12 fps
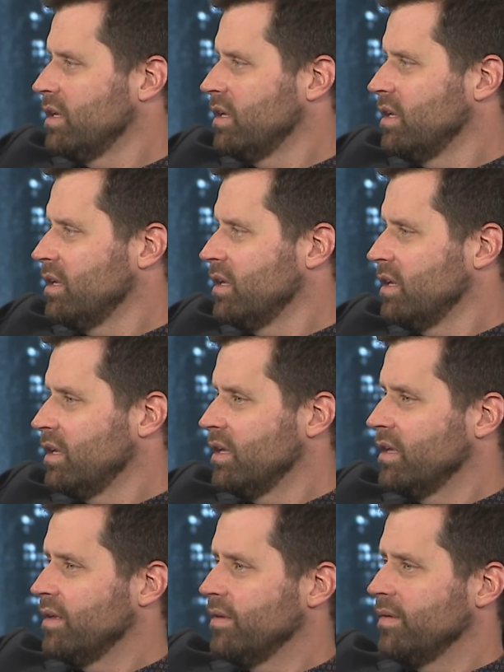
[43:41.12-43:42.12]

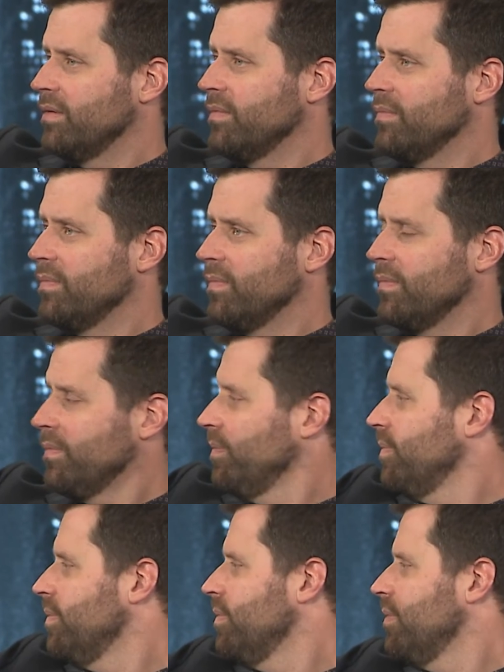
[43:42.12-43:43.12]

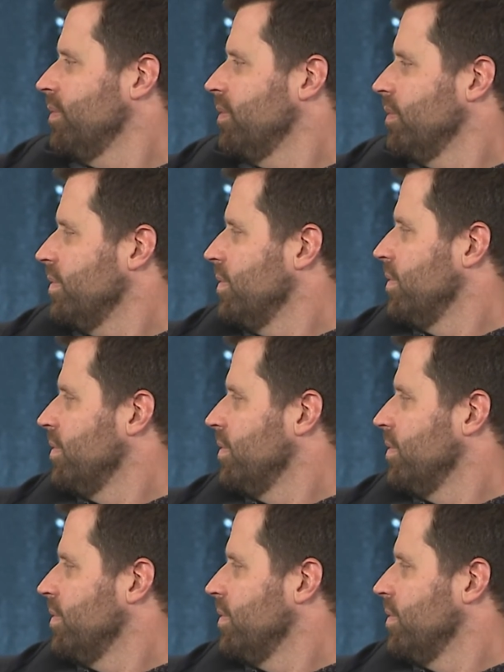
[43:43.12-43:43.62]
(silence)